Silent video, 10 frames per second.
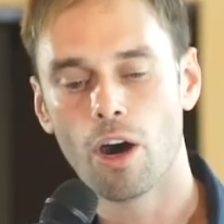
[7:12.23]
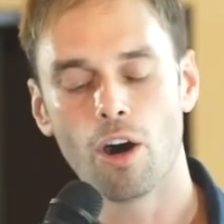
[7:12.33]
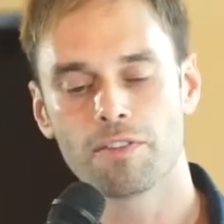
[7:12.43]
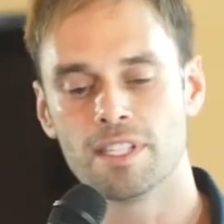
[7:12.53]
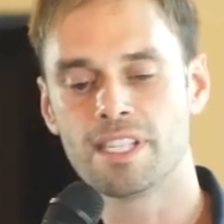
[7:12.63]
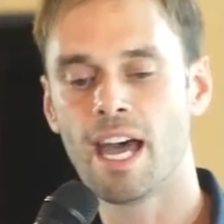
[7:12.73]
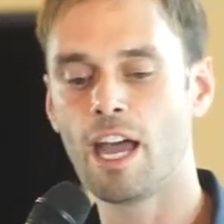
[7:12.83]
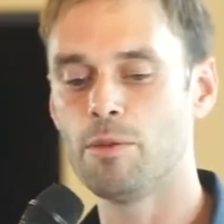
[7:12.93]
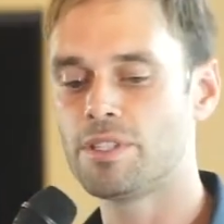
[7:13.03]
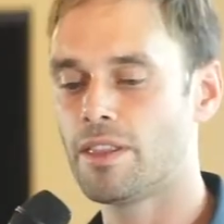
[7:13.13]

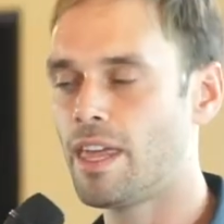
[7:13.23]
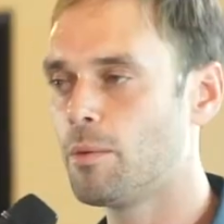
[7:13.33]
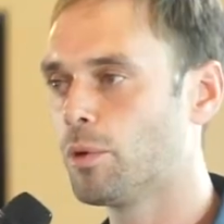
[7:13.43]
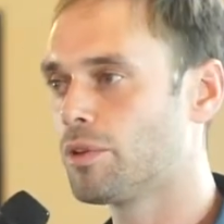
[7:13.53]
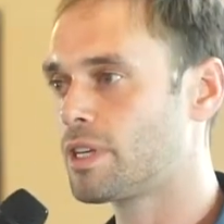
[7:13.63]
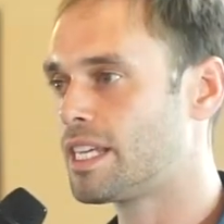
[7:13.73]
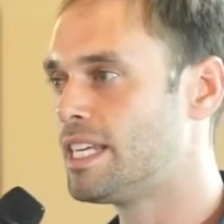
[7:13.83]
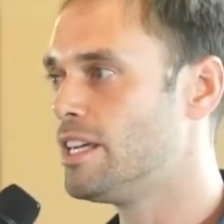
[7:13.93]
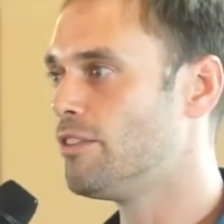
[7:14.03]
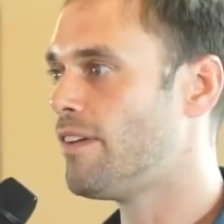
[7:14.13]
oftentimes they will
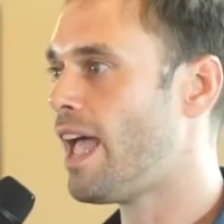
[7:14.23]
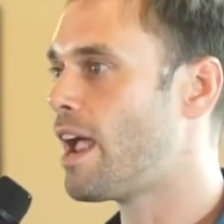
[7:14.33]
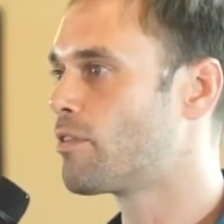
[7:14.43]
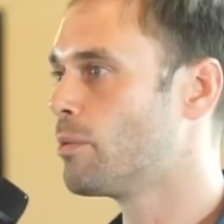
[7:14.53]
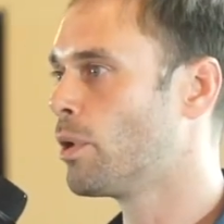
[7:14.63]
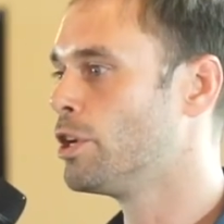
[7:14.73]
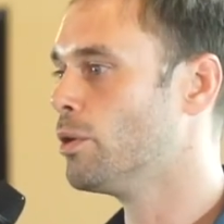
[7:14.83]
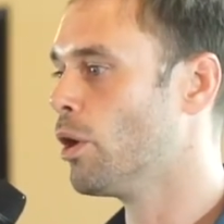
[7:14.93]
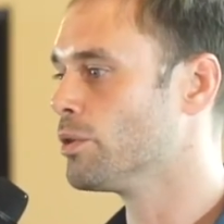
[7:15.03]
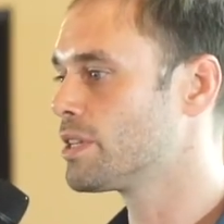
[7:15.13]
give everyone
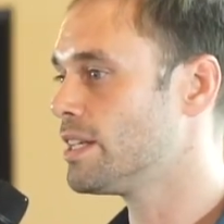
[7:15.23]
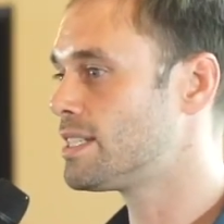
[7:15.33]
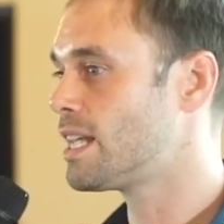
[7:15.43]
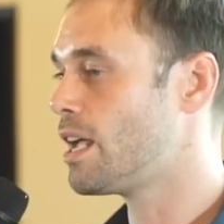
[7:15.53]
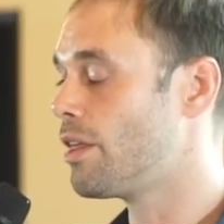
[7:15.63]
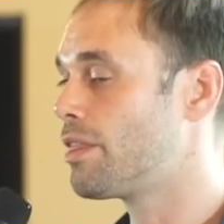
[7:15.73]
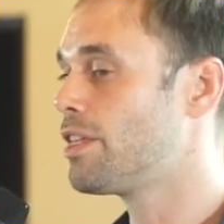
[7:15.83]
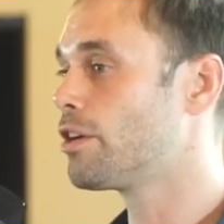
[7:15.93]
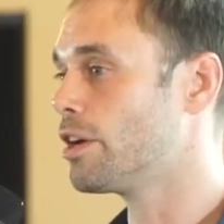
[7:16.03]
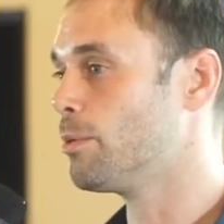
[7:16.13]
who owns, let's say,
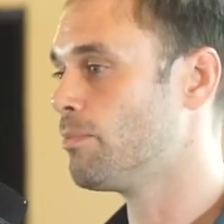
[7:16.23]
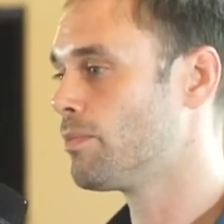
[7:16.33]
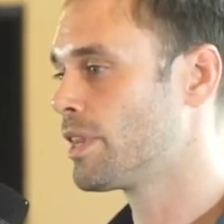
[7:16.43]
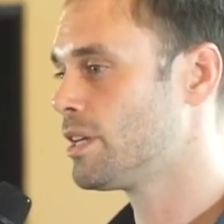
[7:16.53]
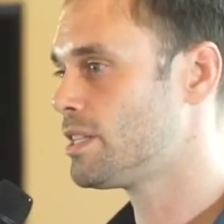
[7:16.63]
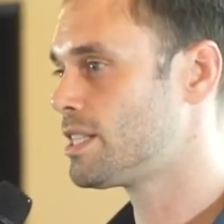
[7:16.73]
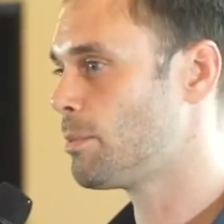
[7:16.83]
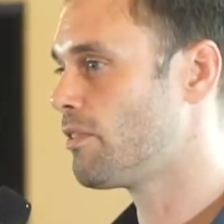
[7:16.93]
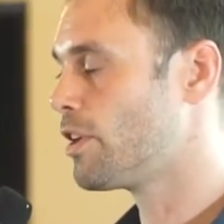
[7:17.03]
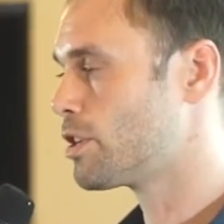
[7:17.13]
Ethereum,
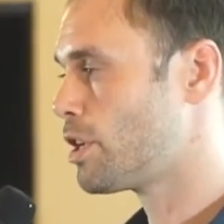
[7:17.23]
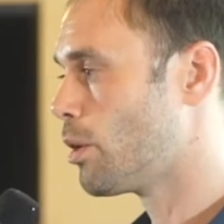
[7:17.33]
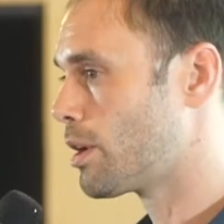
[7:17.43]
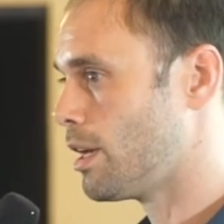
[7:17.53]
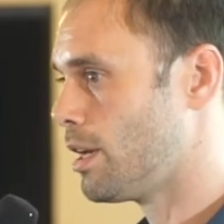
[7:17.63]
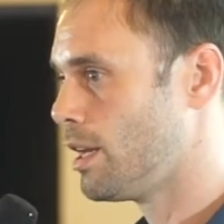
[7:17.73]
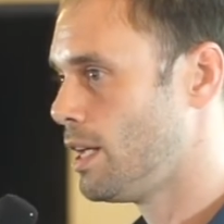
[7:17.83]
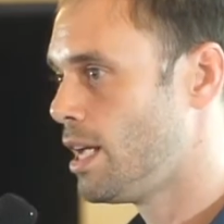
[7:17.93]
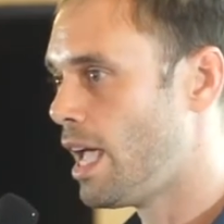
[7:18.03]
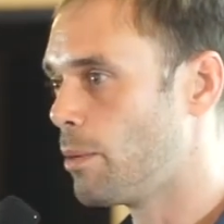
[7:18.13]
some of their token.
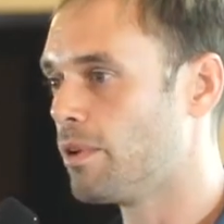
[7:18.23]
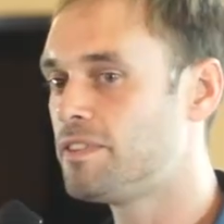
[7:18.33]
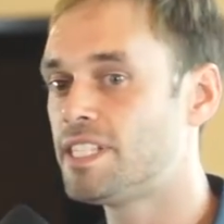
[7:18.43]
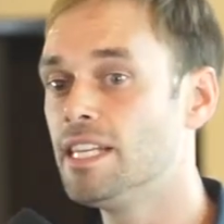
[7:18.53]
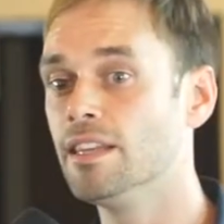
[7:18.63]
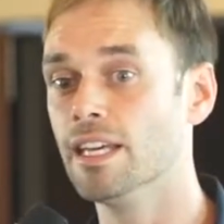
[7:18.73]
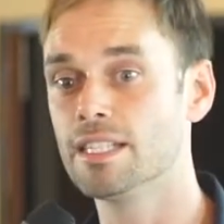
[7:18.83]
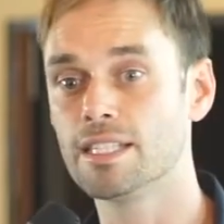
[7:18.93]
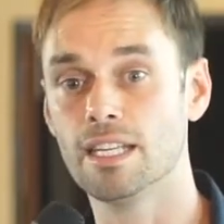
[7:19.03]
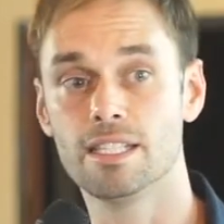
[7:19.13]
And we've seen
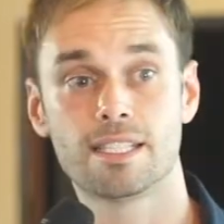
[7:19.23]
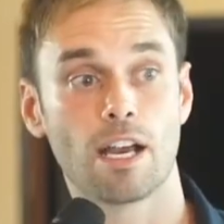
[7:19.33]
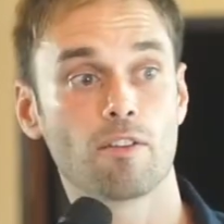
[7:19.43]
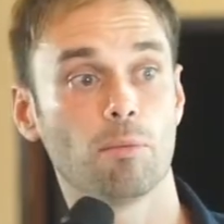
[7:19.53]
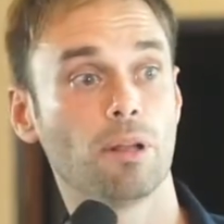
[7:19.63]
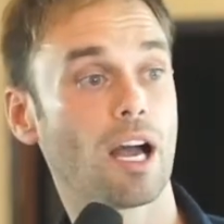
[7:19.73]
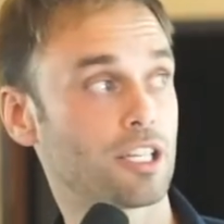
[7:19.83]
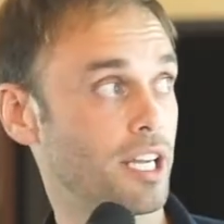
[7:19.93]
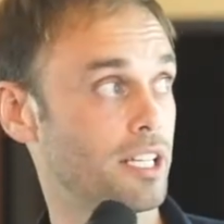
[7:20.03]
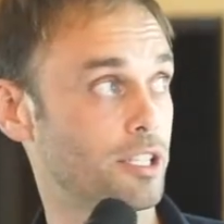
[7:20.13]
this in several
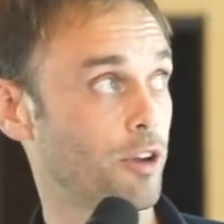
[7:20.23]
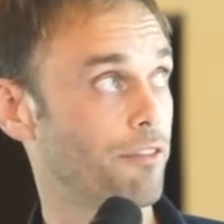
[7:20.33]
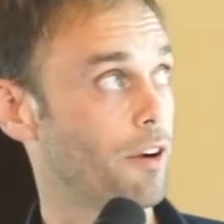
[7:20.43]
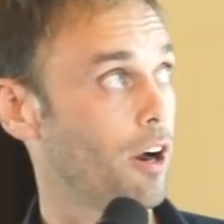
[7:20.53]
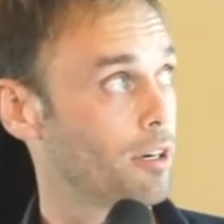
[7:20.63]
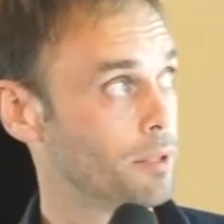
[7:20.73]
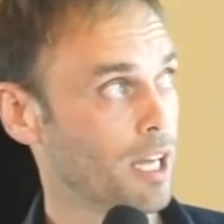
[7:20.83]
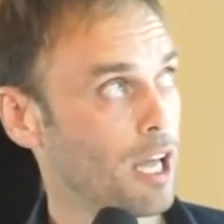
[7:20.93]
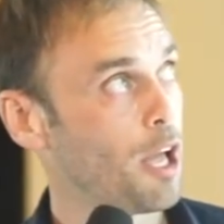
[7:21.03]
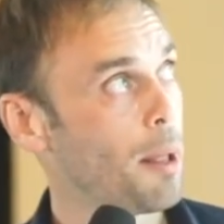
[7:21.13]
blockchains so far.
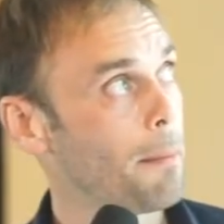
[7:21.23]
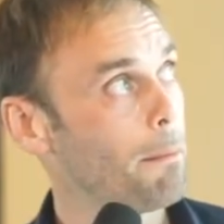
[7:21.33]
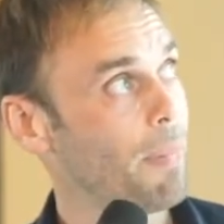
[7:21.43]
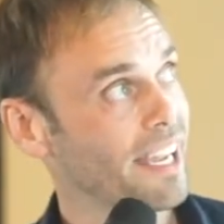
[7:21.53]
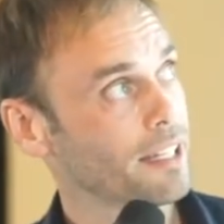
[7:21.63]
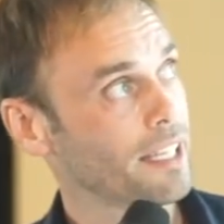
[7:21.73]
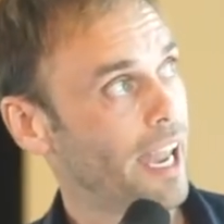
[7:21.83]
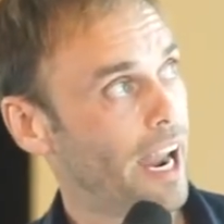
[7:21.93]
Mainly